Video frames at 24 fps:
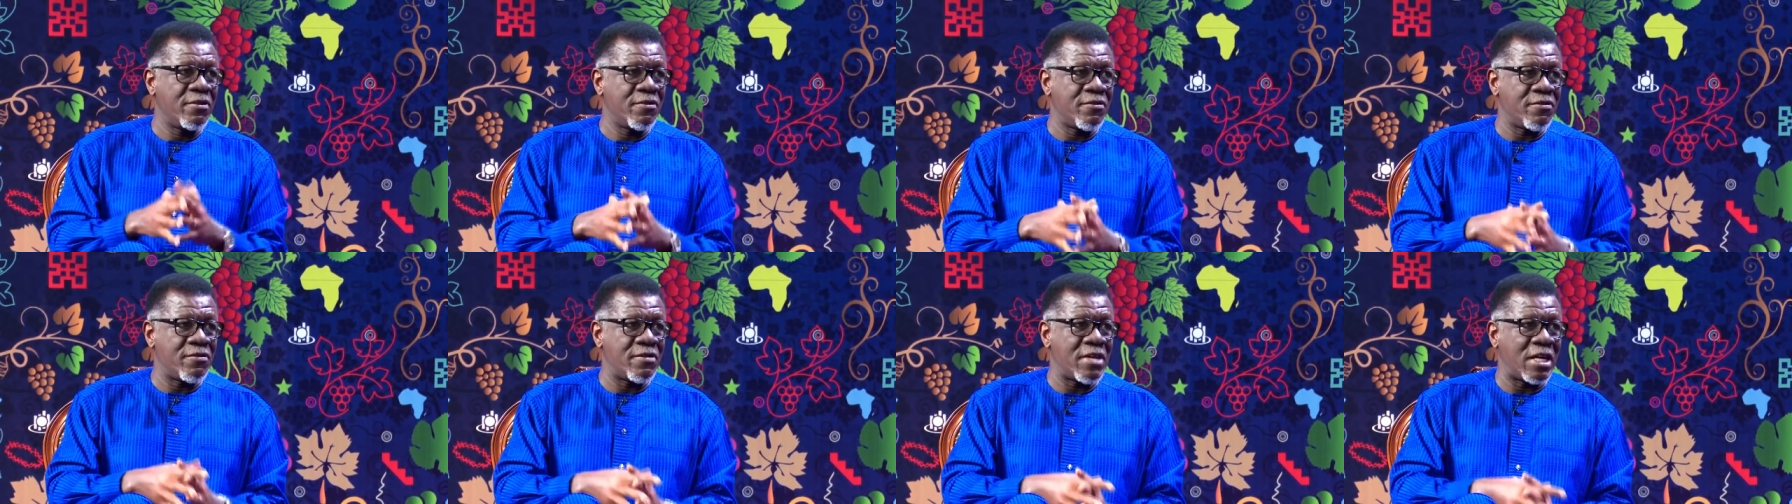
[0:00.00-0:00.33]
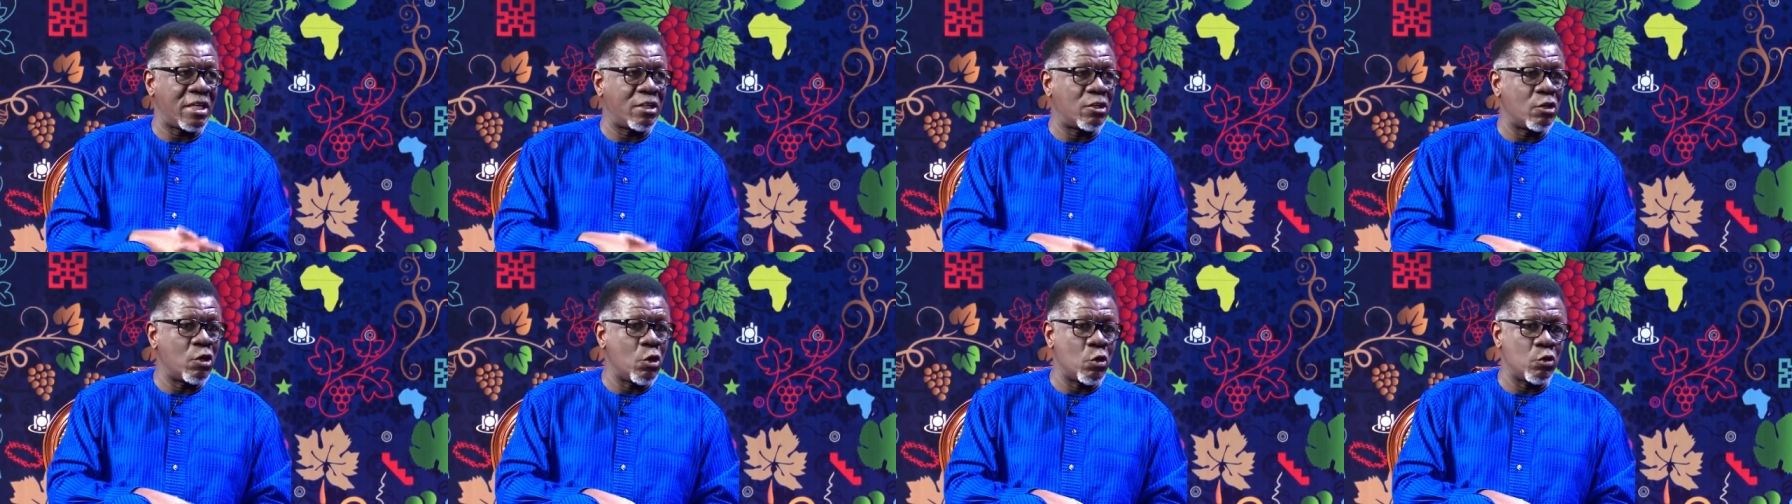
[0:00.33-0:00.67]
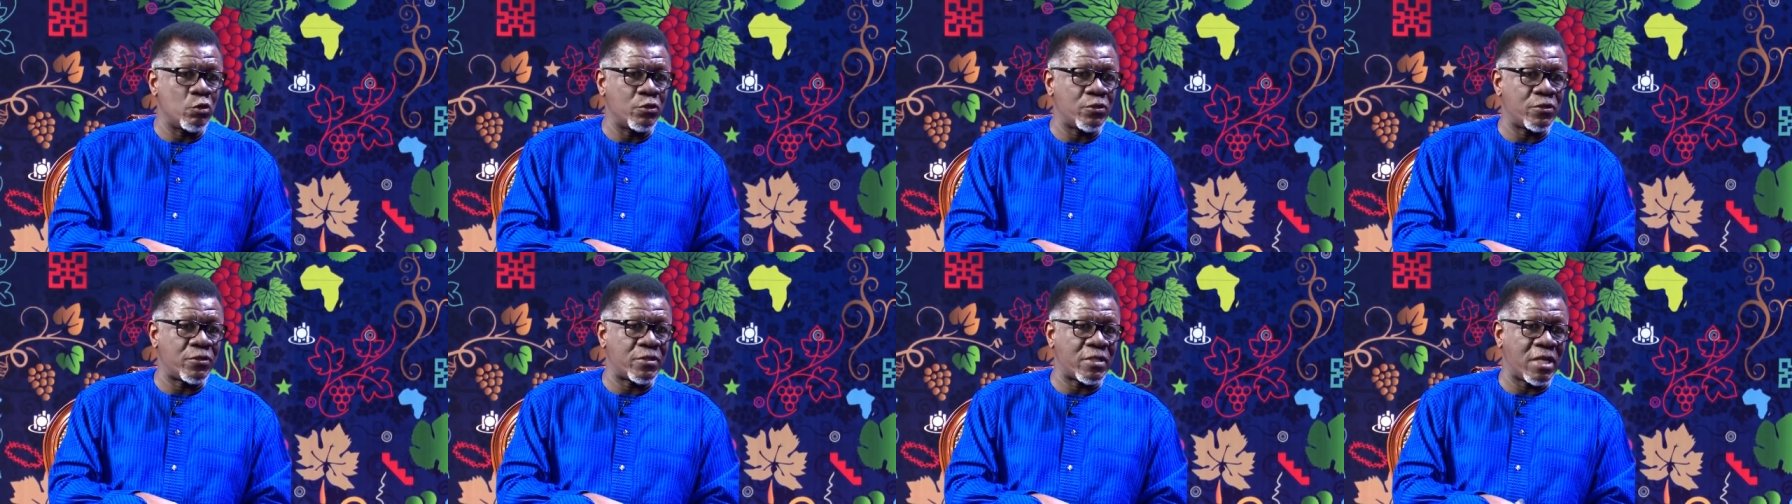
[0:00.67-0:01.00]
that
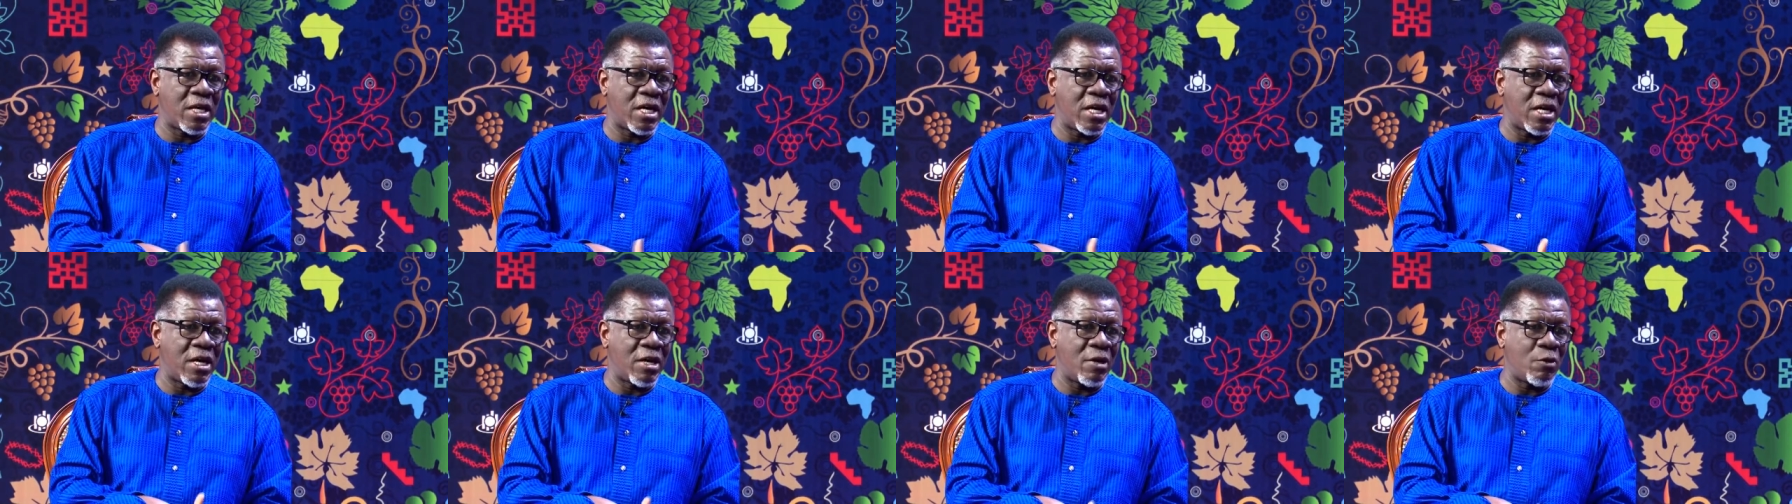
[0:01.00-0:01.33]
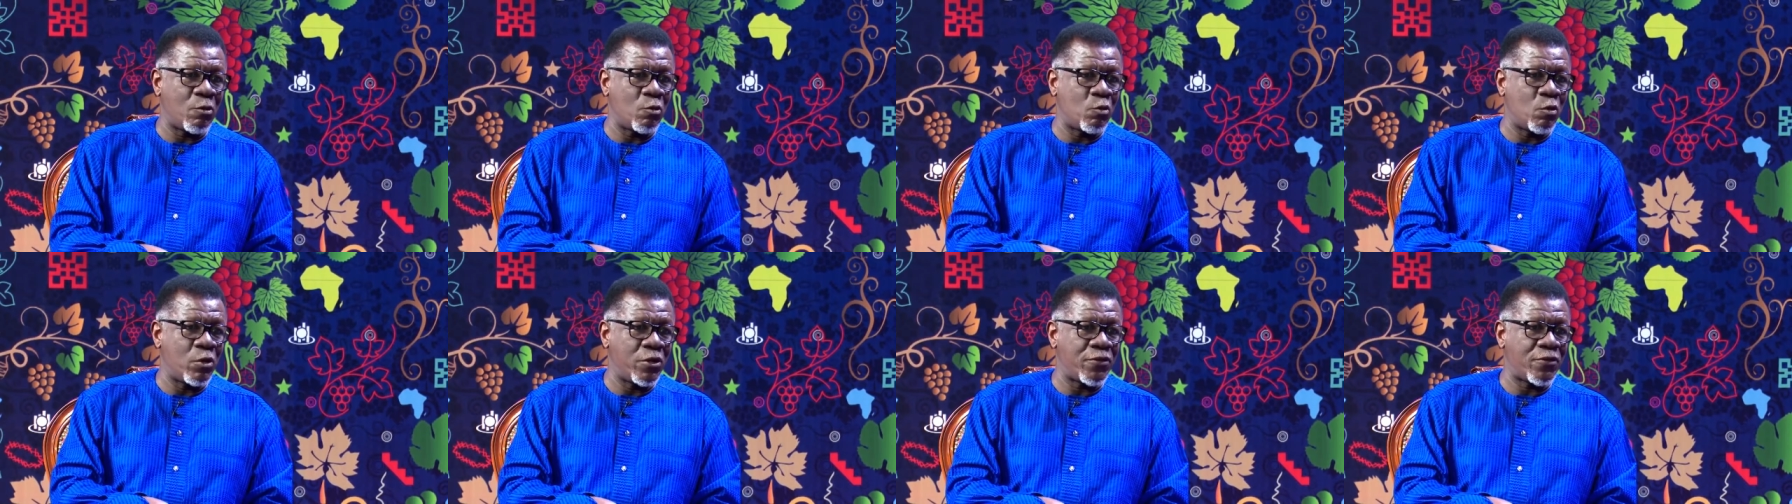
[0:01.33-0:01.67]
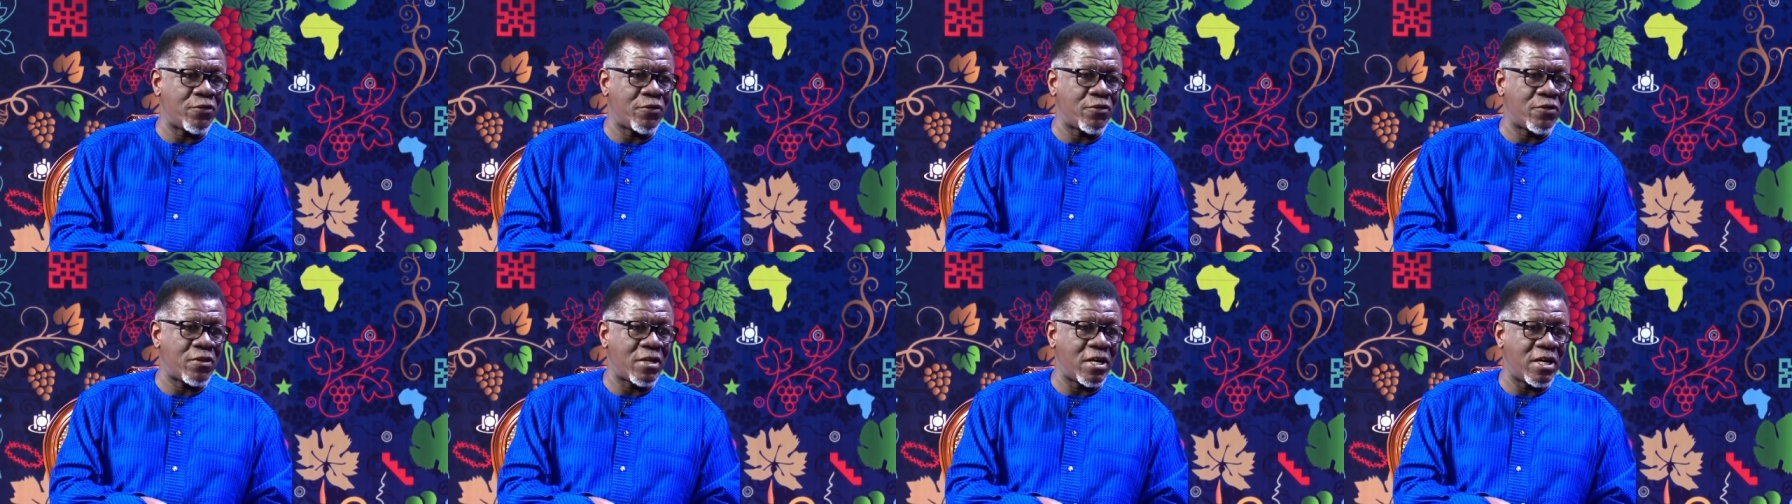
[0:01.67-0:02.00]
goes uh,
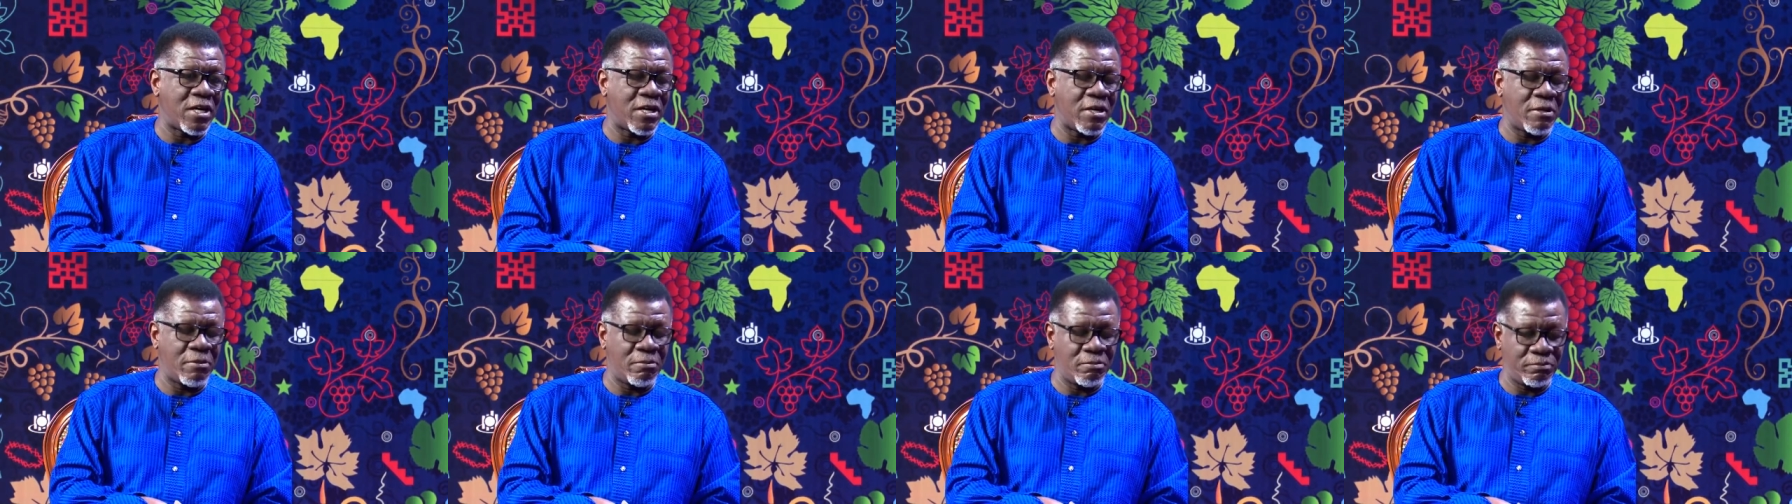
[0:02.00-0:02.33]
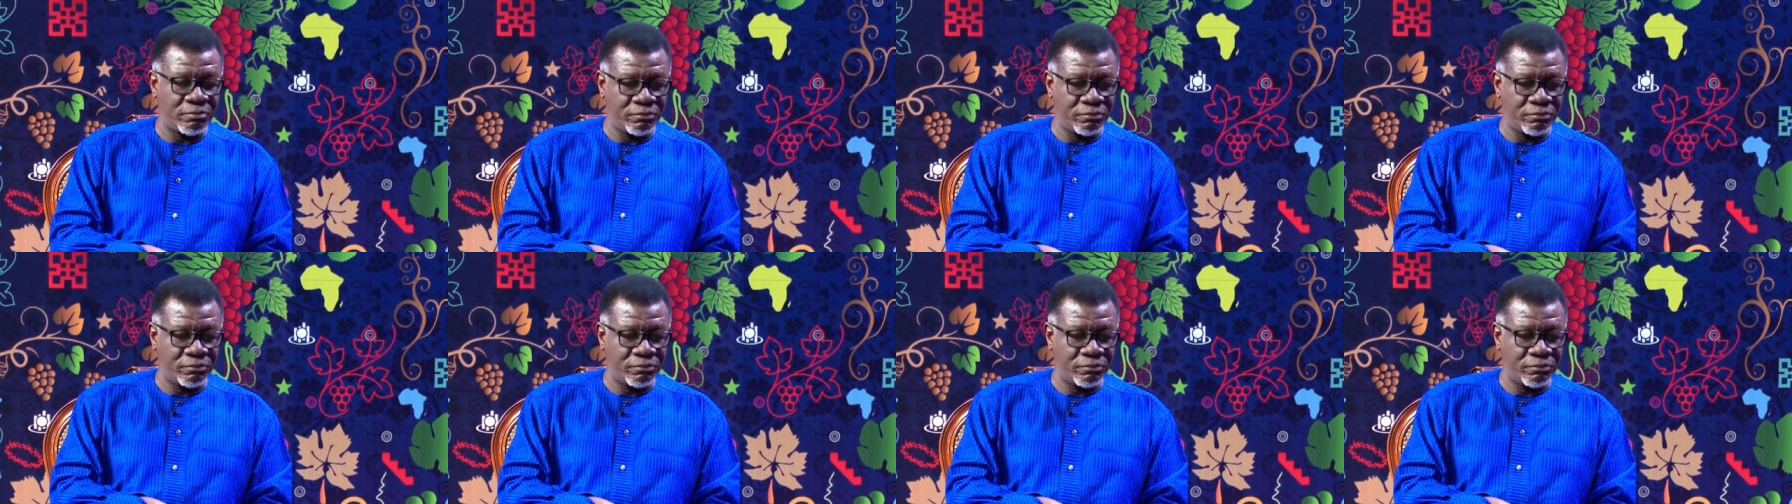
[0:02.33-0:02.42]
with, um,